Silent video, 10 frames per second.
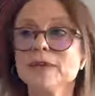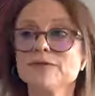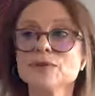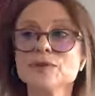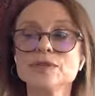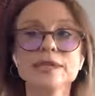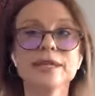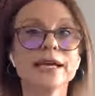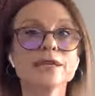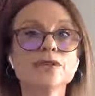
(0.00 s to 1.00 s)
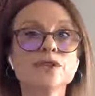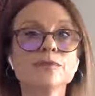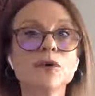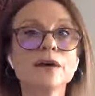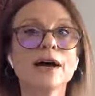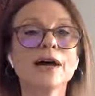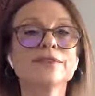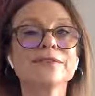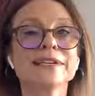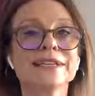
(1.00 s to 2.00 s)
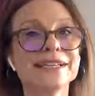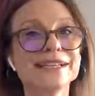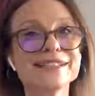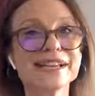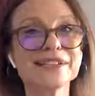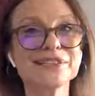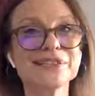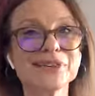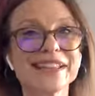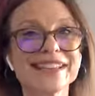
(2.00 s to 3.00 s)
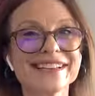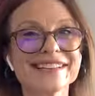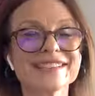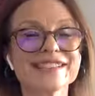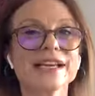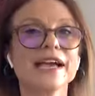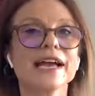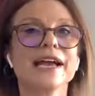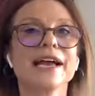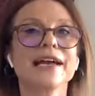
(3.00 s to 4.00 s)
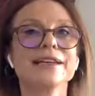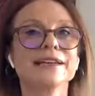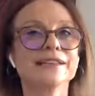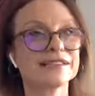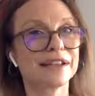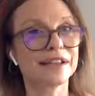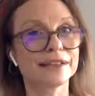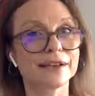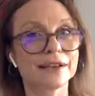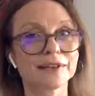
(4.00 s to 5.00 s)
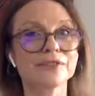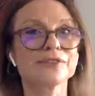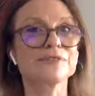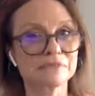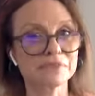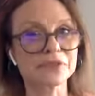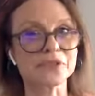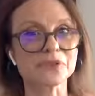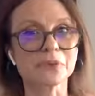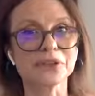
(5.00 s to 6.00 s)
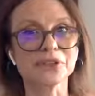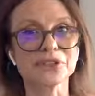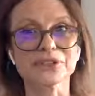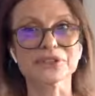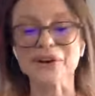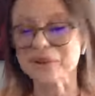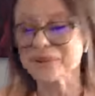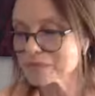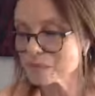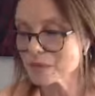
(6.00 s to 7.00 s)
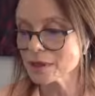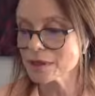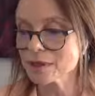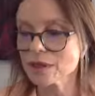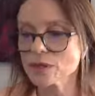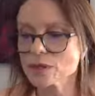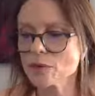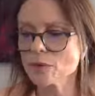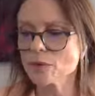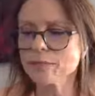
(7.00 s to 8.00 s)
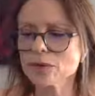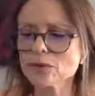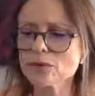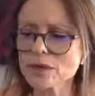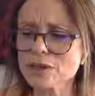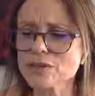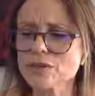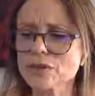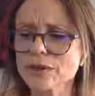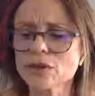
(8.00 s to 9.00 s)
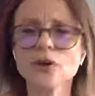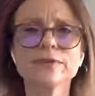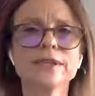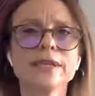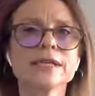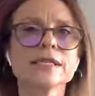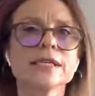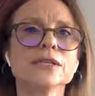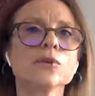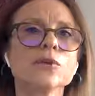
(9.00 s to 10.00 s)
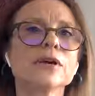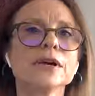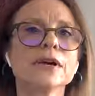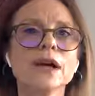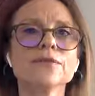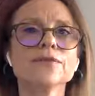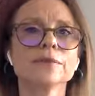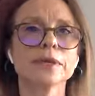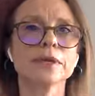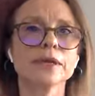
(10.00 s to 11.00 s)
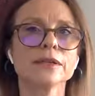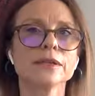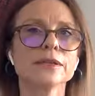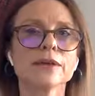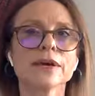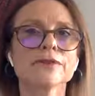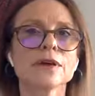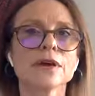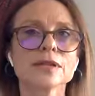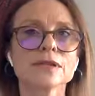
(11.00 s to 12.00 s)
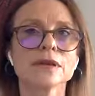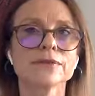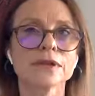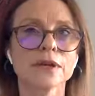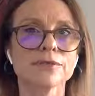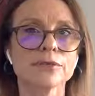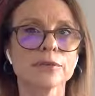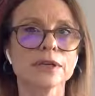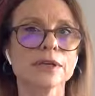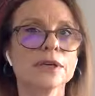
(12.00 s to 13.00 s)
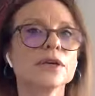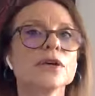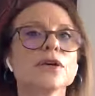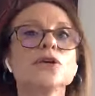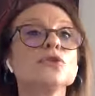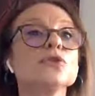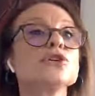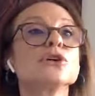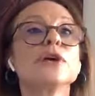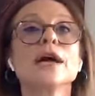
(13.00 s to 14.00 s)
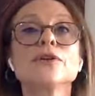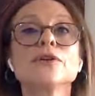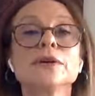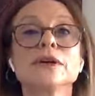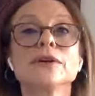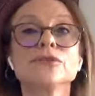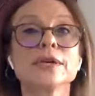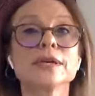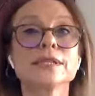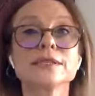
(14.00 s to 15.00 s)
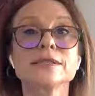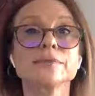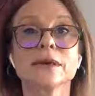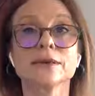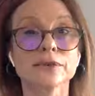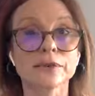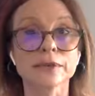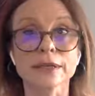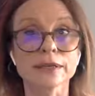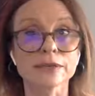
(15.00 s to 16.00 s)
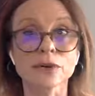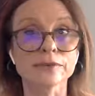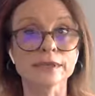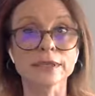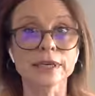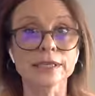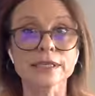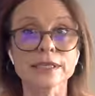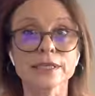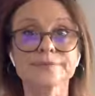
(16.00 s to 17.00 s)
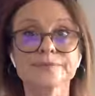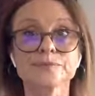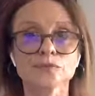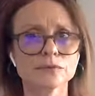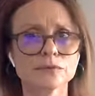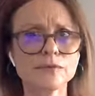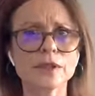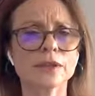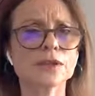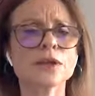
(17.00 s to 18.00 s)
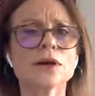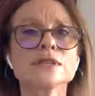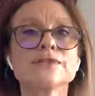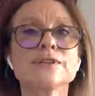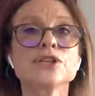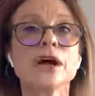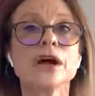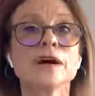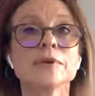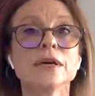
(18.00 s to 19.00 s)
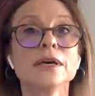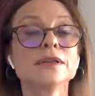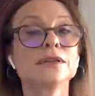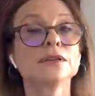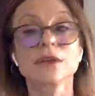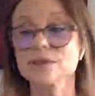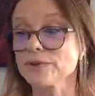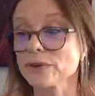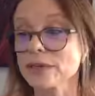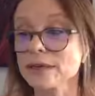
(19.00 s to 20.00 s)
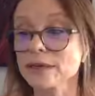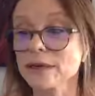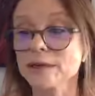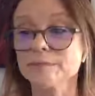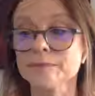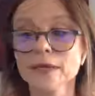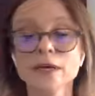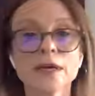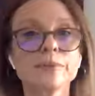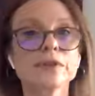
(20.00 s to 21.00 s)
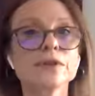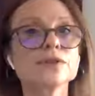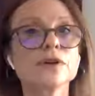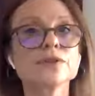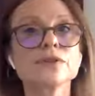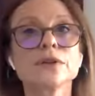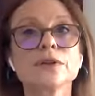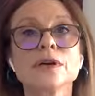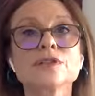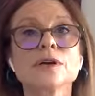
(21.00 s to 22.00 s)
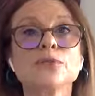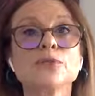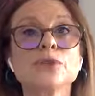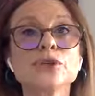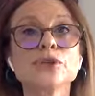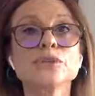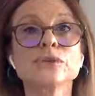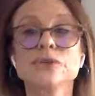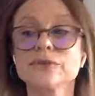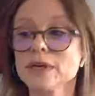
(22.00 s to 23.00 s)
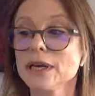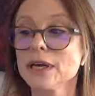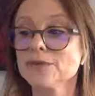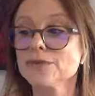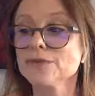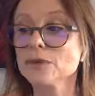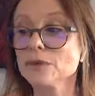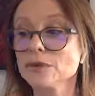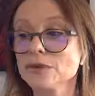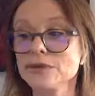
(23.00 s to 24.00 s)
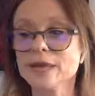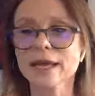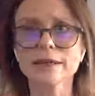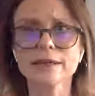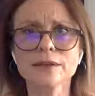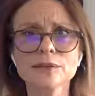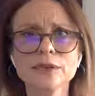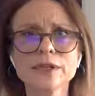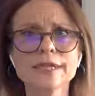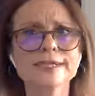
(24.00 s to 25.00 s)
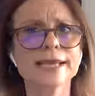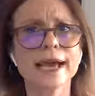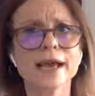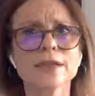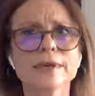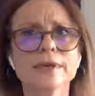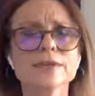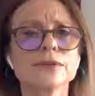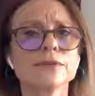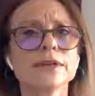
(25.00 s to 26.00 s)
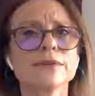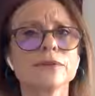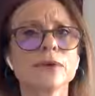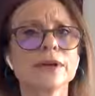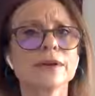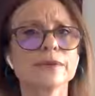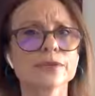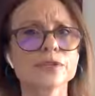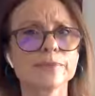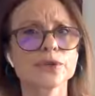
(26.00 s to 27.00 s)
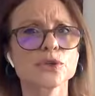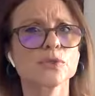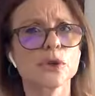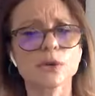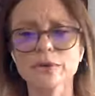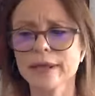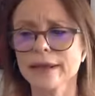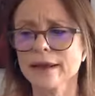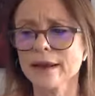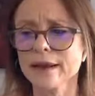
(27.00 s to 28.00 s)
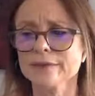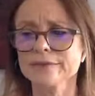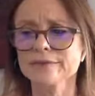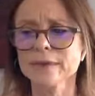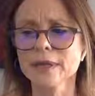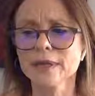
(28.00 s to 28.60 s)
If you see any smoke, I have lit incense during this, and it's nothing else. Just wanted you to know. So bigger losses during COVID-19. Well, God forbid you have a loss of a loved one. You lose your health because you get sick during COVID-19. The loss of a job, the loss of your income. But there's also the loss of rituals and funerals and communities gathering to grieve in whatever special mode they have.